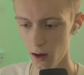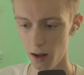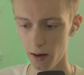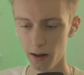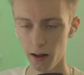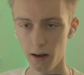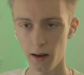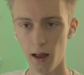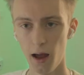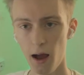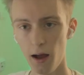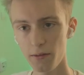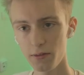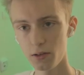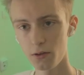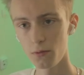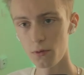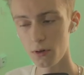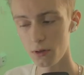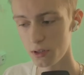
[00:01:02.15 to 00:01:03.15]
And then
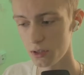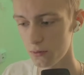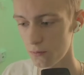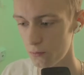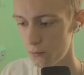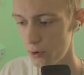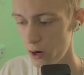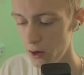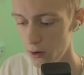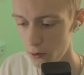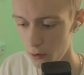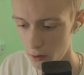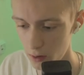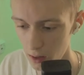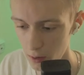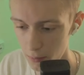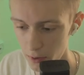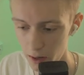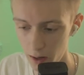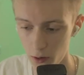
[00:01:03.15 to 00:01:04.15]
afterwards, bring your
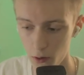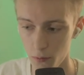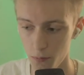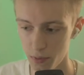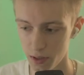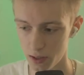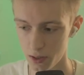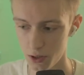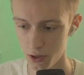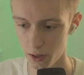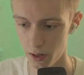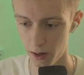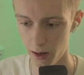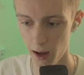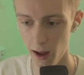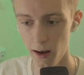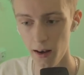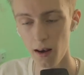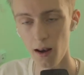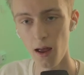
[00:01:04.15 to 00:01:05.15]
clip in a composition
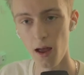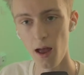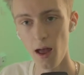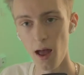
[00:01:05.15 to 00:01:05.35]
again